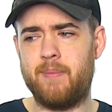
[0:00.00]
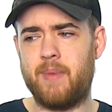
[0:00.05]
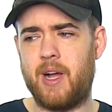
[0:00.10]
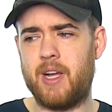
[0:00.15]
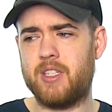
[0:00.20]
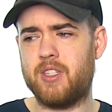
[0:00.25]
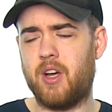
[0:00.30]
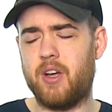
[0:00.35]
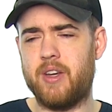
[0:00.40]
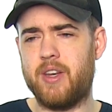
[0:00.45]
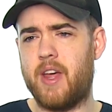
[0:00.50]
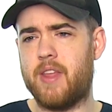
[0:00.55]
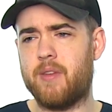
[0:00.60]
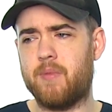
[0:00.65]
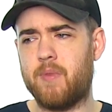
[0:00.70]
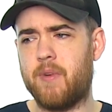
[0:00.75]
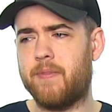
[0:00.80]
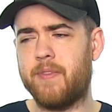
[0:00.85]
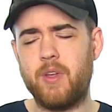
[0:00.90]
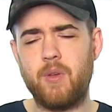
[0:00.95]
I saw another
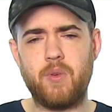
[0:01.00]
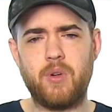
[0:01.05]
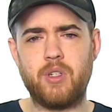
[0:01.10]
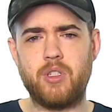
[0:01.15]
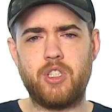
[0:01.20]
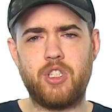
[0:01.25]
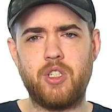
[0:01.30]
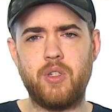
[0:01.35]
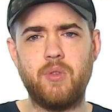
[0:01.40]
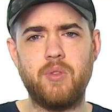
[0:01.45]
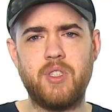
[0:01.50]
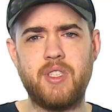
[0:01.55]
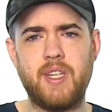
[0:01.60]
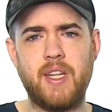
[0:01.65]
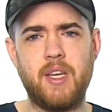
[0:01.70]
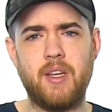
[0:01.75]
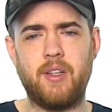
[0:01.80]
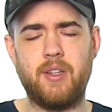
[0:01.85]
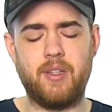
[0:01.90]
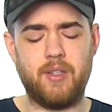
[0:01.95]
reviewer shoot
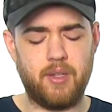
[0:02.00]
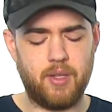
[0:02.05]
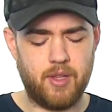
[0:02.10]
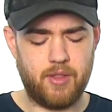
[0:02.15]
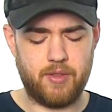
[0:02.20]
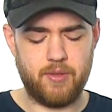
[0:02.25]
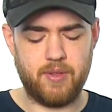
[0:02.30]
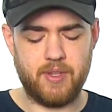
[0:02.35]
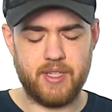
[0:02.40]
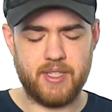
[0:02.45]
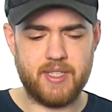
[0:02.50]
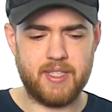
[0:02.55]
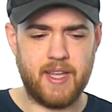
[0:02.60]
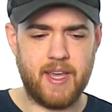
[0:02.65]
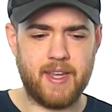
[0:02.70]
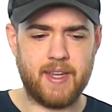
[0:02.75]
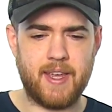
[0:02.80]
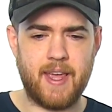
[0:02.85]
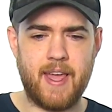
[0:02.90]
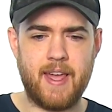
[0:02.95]
steel through this
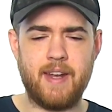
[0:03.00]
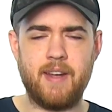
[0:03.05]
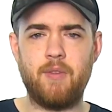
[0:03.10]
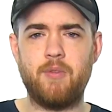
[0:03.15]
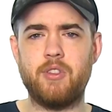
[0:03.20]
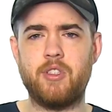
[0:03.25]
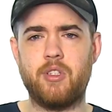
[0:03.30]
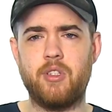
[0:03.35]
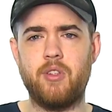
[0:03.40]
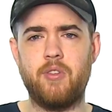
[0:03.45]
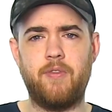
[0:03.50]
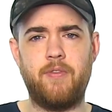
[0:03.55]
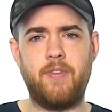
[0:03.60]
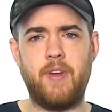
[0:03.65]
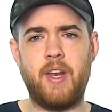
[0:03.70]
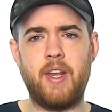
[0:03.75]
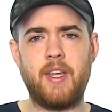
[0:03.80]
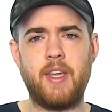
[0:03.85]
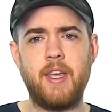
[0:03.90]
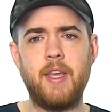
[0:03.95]
thing, and it was a little
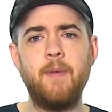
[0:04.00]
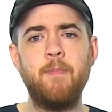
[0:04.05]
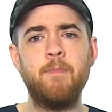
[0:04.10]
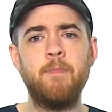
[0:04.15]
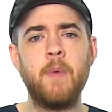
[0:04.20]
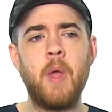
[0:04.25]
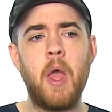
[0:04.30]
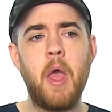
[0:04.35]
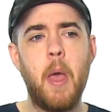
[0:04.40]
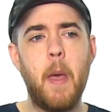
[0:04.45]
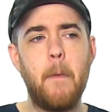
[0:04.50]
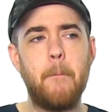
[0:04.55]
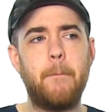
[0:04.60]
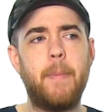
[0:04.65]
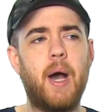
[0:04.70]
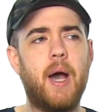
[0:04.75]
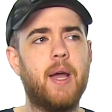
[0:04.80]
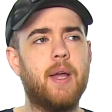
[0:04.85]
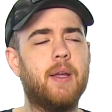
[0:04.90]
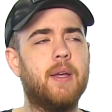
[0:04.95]
finicky.
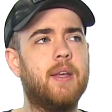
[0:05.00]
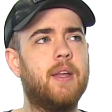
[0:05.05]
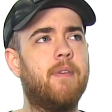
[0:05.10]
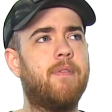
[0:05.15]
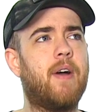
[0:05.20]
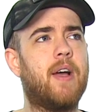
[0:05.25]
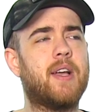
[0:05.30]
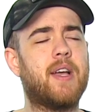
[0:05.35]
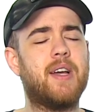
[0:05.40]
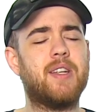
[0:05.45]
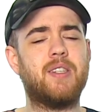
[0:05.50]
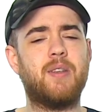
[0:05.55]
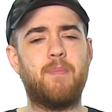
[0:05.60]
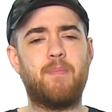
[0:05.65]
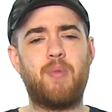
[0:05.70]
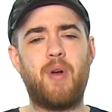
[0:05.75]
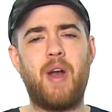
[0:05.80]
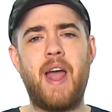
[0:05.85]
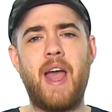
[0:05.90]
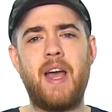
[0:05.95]
But if I got some
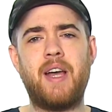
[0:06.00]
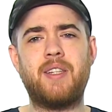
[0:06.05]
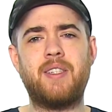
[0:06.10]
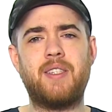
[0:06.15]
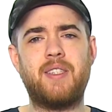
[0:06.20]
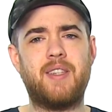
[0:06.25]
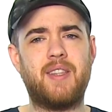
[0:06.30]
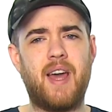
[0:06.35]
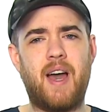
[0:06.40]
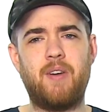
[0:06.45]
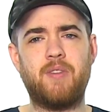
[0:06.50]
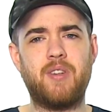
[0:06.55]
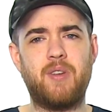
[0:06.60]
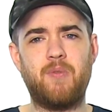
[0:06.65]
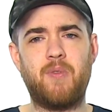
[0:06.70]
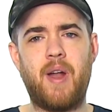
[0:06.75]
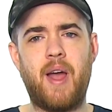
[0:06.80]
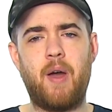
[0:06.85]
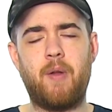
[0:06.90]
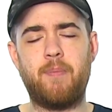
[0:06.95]
brass 1,000
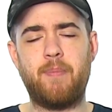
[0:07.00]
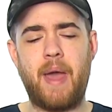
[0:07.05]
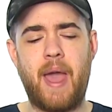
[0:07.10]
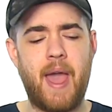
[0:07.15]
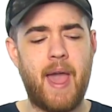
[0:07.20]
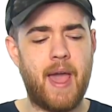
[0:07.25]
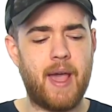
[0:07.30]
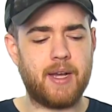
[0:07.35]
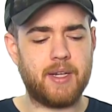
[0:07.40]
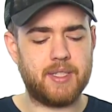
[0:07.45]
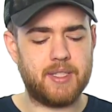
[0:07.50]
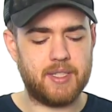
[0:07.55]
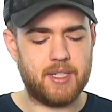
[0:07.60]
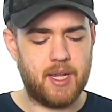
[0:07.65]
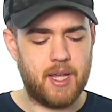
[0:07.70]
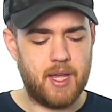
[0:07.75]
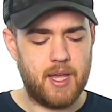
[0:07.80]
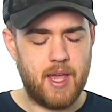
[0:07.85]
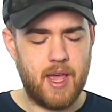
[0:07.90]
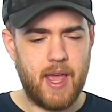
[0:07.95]
round packs
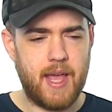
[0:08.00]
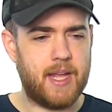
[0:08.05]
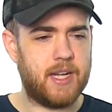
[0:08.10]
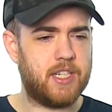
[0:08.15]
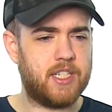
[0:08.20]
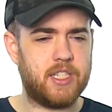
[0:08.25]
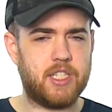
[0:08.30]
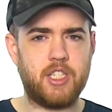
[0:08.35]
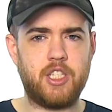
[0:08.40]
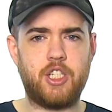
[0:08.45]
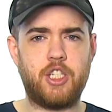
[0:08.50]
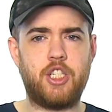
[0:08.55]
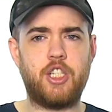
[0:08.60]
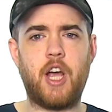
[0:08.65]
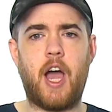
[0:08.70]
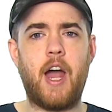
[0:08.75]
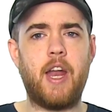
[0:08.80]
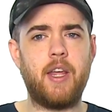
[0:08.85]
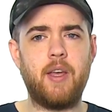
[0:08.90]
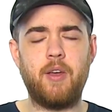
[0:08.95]
and just
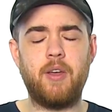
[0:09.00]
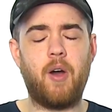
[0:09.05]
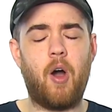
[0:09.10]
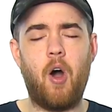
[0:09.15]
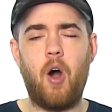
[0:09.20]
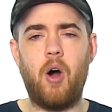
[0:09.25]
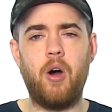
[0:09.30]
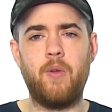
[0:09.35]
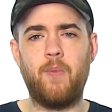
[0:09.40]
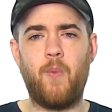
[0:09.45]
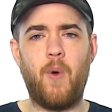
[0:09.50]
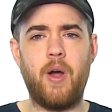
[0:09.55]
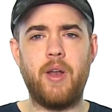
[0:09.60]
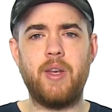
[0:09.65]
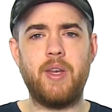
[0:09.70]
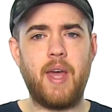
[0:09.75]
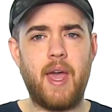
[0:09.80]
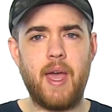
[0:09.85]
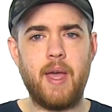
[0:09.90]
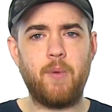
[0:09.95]
shot it all in
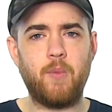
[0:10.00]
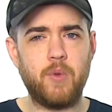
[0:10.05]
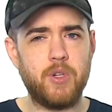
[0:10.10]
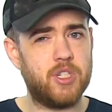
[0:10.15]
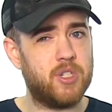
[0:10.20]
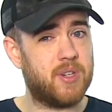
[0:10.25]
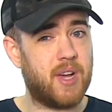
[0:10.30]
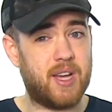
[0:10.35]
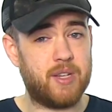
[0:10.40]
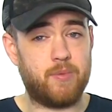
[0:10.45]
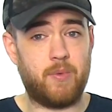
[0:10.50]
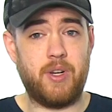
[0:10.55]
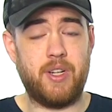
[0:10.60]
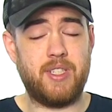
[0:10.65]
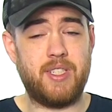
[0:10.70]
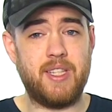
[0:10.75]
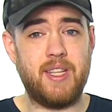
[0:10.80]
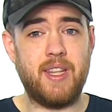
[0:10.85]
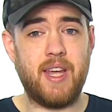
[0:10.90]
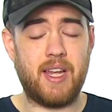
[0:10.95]
one day, would you guys want
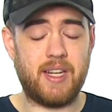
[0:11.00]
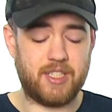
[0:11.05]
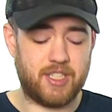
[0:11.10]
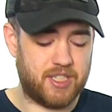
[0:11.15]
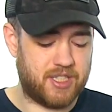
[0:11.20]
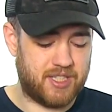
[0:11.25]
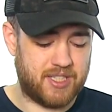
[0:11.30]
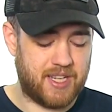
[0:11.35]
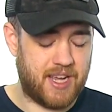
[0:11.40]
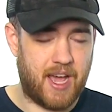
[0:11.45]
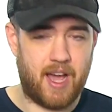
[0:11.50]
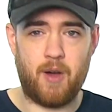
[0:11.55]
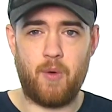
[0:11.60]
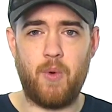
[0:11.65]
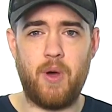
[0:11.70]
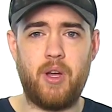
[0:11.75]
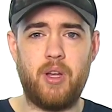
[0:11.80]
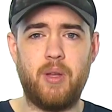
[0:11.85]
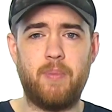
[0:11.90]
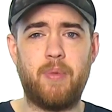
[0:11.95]
to see that? Just see how
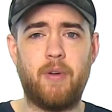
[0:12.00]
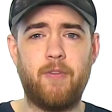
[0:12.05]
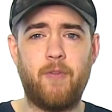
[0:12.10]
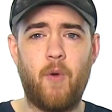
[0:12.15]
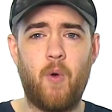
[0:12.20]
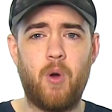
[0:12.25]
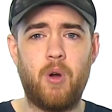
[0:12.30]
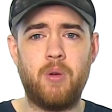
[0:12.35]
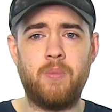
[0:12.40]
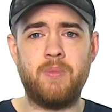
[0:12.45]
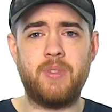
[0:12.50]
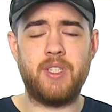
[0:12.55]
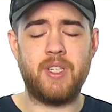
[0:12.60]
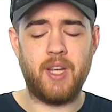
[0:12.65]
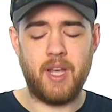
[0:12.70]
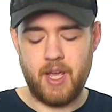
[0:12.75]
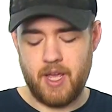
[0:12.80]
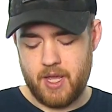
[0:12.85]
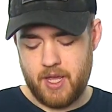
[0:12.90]
well it performs.